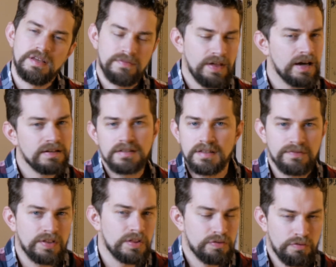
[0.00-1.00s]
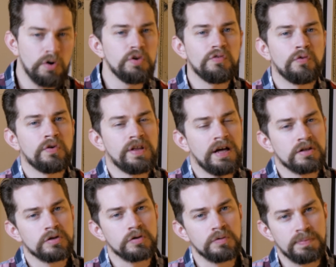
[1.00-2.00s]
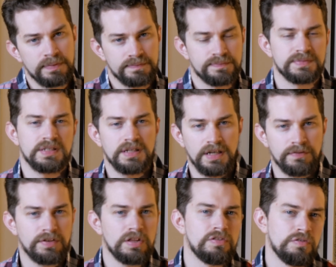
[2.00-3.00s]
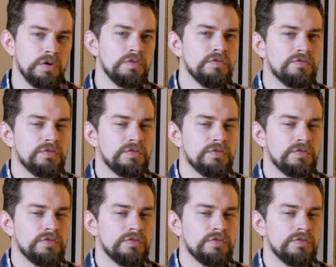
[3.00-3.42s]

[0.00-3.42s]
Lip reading: If they throw you for that loop, if they throw you